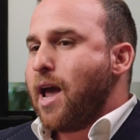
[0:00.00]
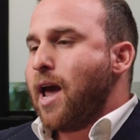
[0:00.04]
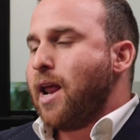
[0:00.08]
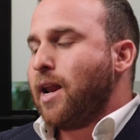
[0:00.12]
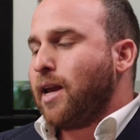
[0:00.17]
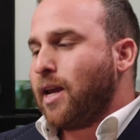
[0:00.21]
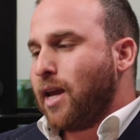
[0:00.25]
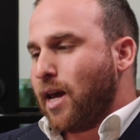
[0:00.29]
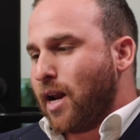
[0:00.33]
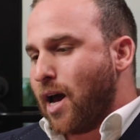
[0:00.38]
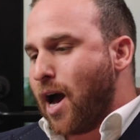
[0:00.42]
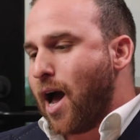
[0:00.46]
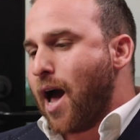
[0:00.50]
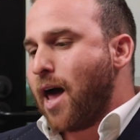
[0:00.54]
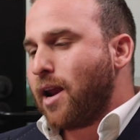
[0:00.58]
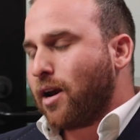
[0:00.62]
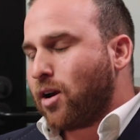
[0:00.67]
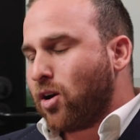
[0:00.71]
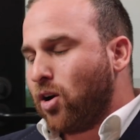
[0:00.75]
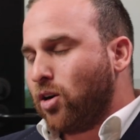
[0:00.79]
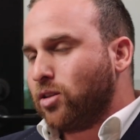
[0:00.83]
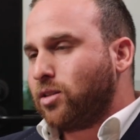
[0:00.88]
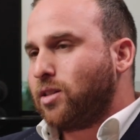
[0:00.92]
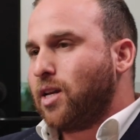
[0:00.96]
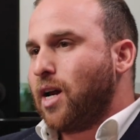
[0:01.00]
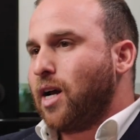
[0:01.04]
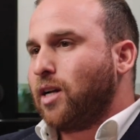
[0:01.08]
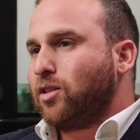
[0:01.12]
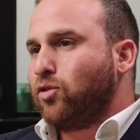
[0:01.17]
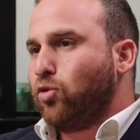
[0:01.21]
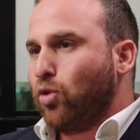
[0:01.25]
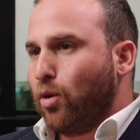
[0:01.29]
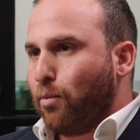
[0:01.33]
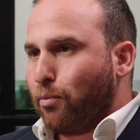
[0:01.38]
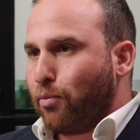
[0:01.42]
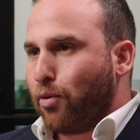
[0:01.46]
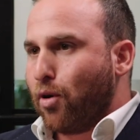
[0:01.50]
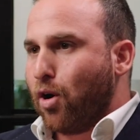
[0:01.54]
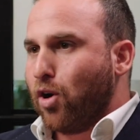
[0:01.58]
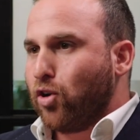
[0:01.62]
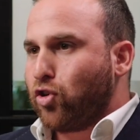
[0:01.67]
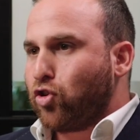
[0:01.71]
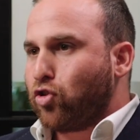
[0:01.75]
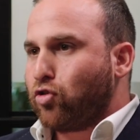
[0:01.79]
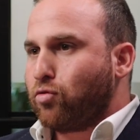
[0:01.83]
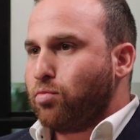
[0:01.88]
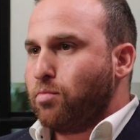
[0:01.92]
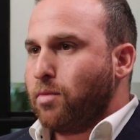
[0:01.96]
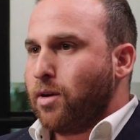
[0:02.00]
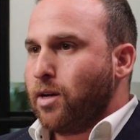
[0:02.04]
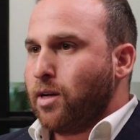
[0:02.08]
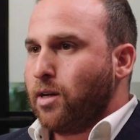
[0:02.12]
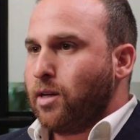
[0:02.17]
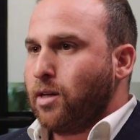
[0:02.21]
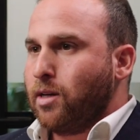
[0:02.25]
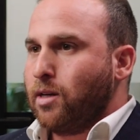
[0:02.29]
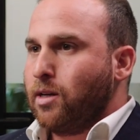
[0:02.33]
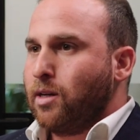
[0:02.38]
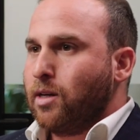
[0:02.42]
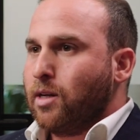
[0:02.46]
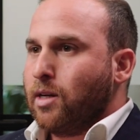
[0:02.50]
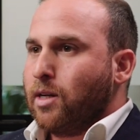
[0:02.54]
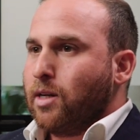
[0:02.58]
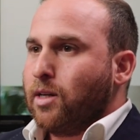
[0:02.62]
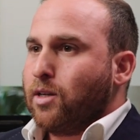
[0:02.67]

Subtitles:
And again, I had a contact who approached me